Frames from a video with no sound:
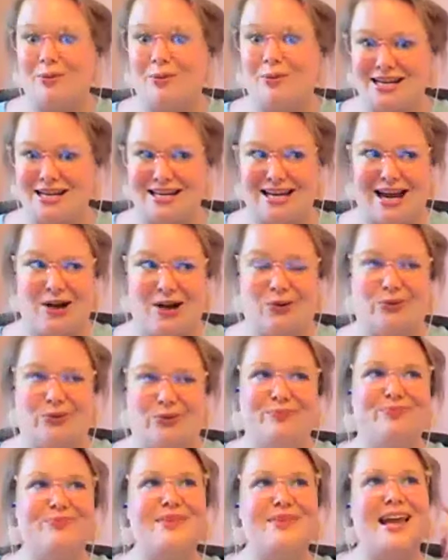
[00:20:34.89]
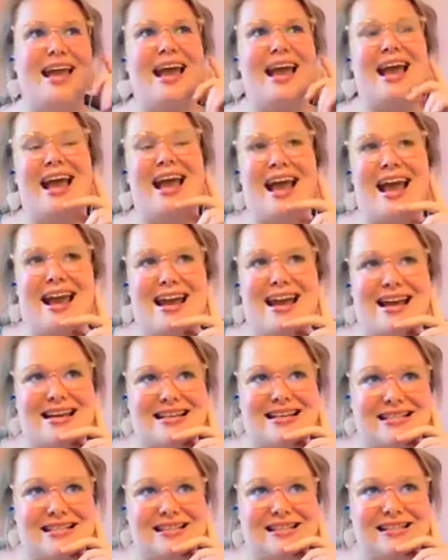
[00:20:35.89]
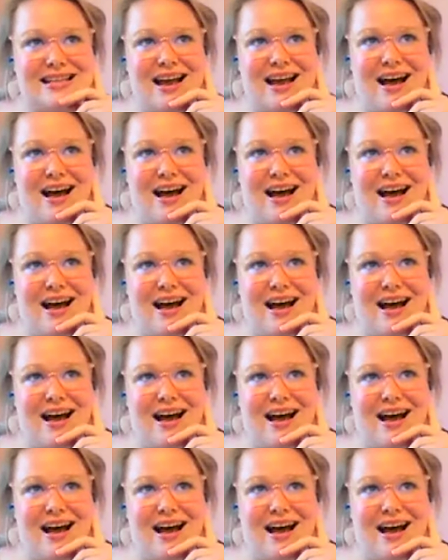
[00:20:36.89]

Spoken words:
upside down. And